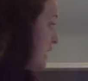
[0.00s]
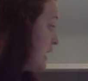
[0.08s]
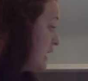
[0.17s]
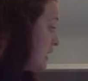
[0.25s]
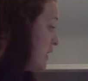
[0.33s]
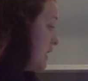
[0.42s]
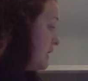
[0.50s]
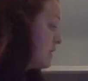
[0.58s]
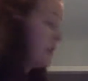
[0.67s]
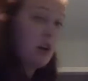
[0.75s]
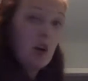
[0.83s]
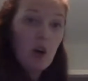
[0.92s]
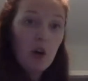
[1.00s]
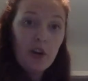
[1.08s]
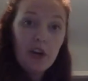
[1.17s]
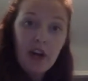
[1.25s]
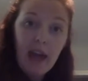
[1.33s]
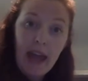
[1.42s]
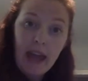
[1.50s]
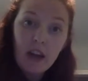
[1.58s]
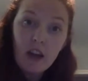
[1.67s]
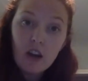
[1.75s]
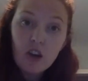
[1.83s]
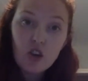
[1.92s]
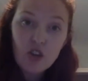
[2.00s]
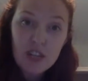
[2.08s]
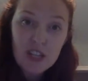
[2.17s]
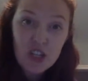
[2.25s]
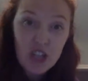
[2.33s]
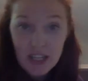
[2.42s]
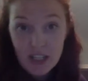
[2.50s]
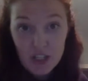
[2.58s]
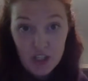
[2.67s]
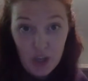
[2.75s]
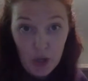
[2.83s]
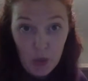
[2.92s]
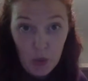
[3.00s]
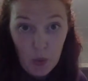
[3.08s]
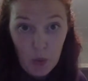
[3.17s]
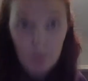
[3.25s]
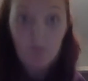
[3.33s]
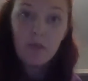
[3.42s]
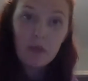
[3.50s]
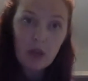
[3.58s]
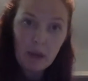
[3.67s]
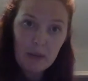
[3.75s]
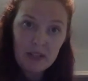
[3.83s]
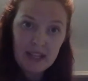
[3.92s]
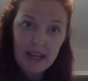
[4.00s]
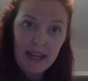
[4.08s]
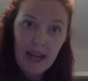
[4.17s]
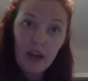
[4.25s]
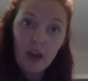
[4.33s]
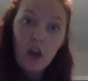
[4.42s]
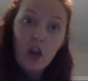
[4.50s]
here is called a crescendo. I'm going to say it again.